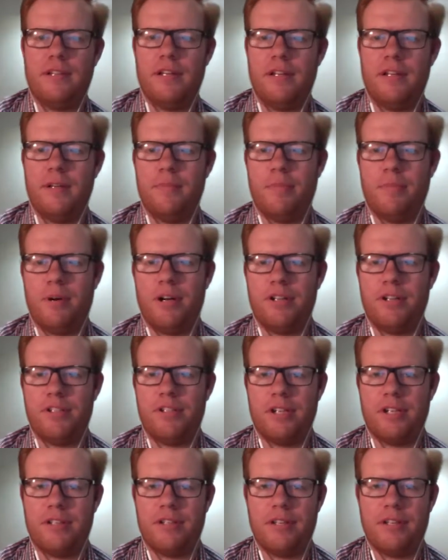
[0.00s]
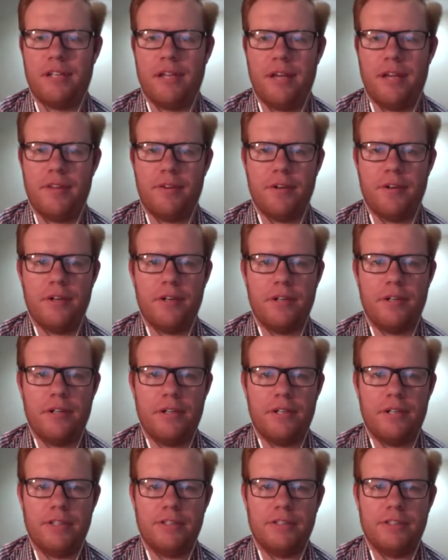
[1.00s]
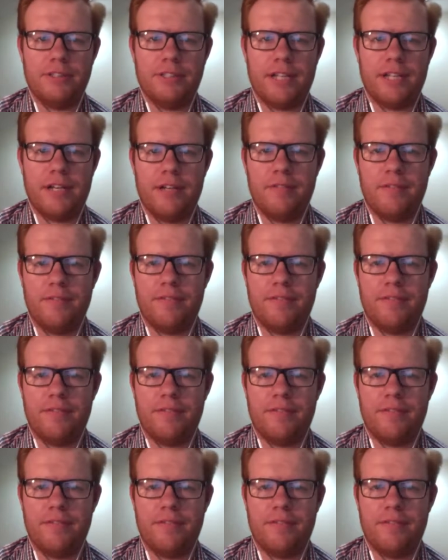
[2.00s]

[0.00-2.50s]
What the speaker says: project together and just kind of